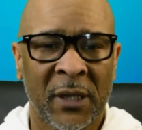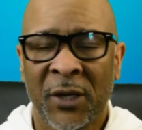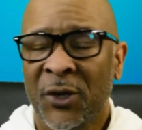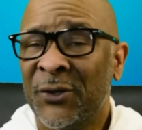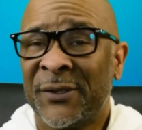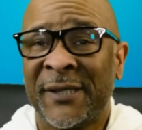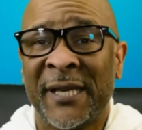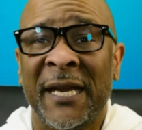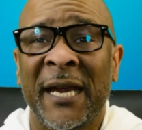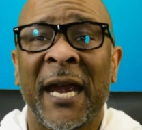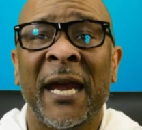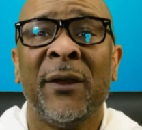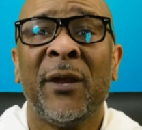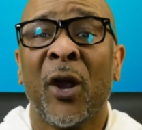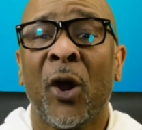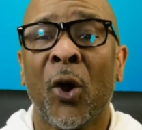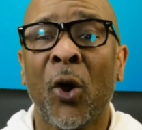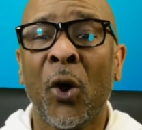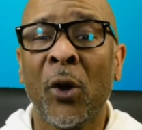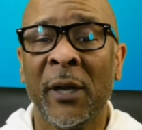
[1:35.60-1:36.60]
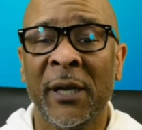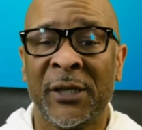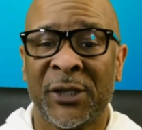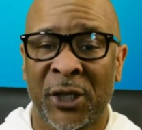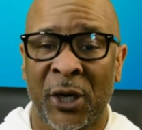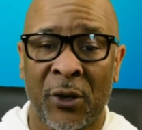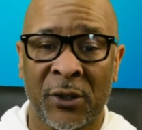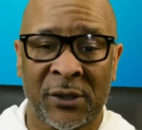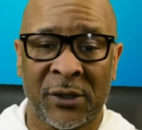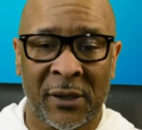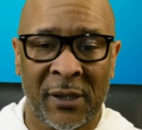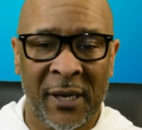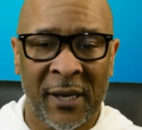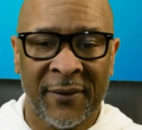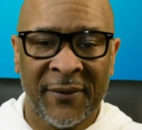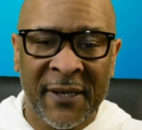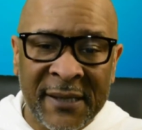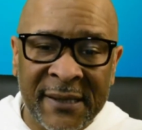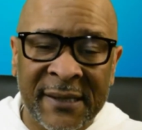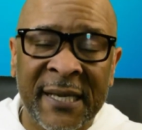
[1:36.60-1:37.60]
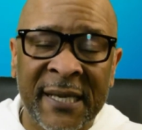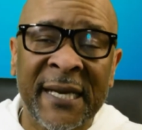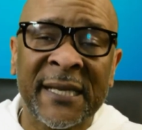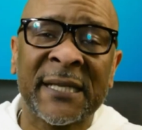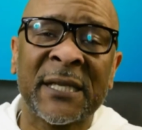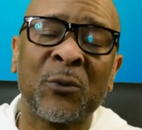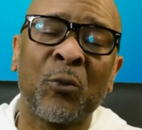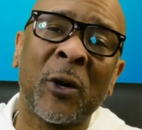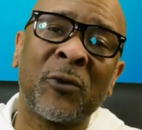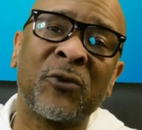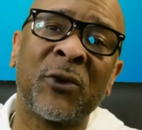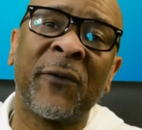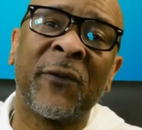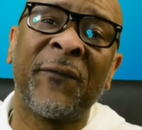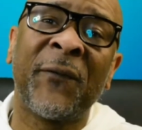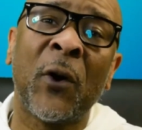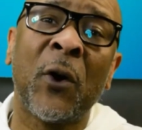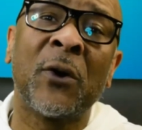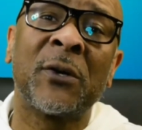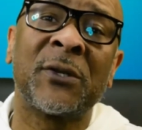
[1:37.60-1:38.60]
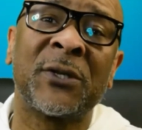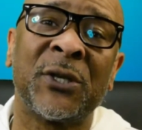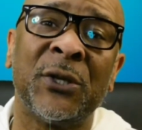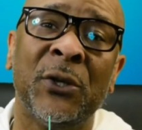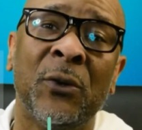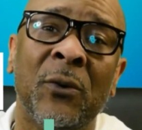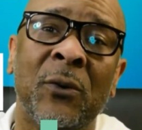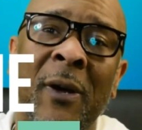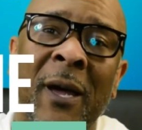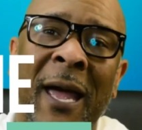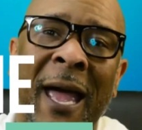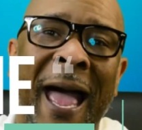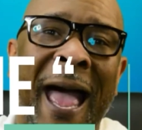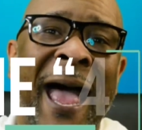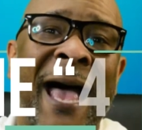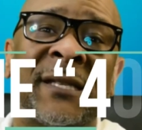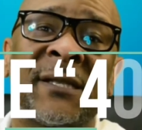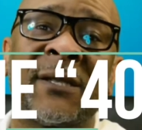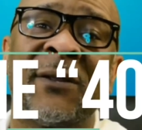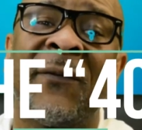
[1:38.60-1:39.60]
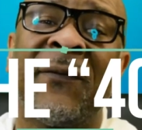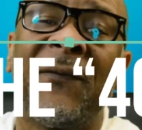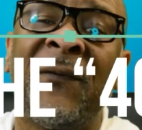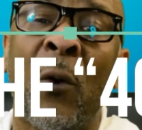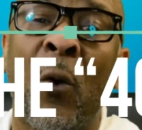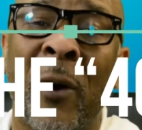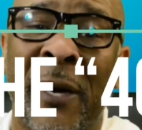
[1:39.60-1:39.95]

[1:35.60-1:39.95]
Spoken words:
You see, in the early church, this season was referred to as the 40.